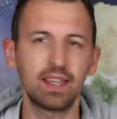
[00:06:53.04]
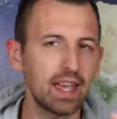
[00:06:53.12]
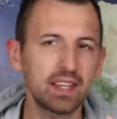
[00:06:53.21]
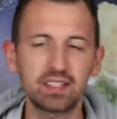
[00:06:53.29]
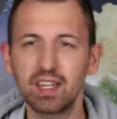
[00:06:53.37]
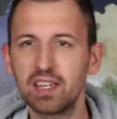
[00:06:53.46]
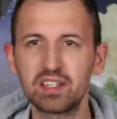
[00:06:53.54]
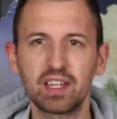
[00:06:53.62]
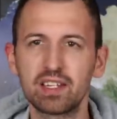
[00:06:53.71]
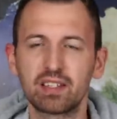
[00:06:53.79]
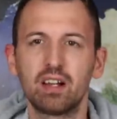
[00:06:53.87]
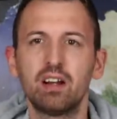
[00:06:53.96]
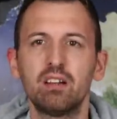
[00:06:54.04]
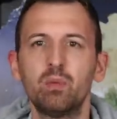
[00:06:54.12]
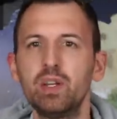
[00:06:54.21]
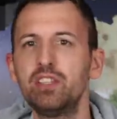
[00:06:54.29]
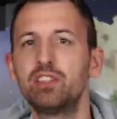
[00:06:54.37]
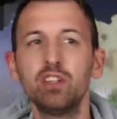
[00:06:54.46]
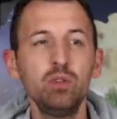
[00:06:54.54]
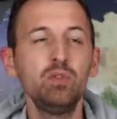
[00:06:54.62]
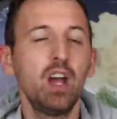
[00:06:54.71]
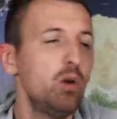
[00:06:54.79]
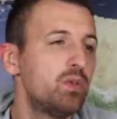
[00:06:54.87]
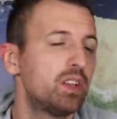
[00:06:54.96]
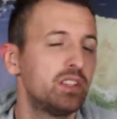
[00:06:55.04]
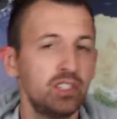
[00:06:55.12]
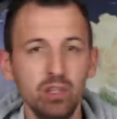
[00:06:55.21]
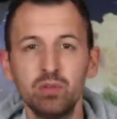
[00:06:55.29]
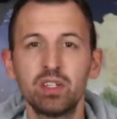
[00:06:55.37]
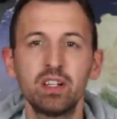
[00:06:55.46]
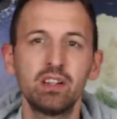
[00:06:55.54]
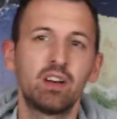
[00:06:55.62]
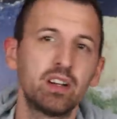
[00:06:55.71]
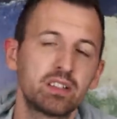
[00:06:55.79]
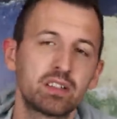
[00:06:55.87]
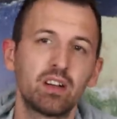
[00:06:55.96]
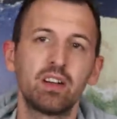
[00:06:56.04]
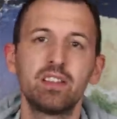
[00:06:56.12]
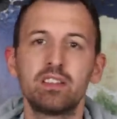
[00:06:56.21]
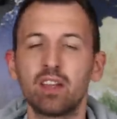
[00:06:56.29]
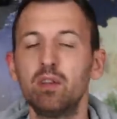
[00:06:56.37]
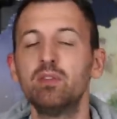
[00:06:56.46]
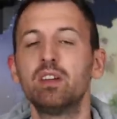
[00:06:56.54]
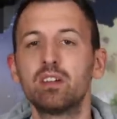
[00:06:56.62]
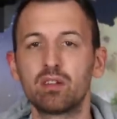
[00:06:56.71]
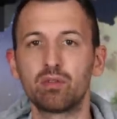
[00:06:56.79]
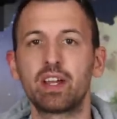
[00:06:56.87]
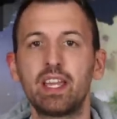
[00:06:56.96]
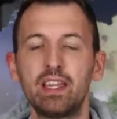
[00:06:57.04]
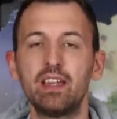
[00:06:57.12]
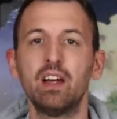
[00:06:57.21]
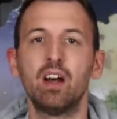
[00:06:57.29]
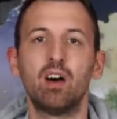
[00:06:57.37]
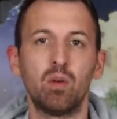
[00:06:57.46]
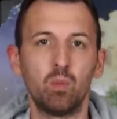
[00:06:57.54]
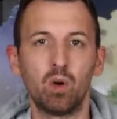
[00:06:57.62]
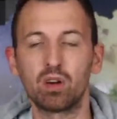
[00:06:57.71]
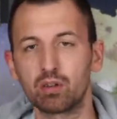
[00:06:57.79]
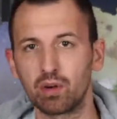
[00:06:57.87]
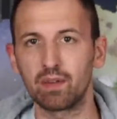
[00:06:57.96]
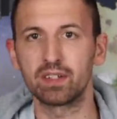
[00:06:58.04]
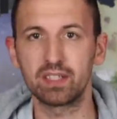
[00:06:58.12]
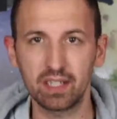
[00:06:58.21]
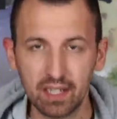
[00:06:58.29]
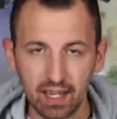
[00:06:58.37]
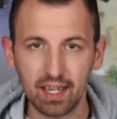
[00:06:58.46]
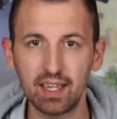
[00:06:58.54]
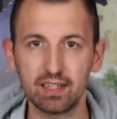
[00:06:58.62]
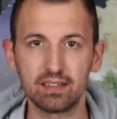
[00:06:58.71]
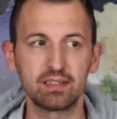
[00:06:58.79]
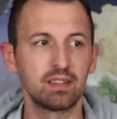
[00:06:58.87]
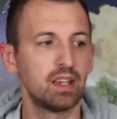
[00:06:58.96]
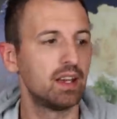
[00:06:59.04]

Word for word: Yes, yes, yes, Carl, we do know that Newton and Einstein don't agree on what gravity is.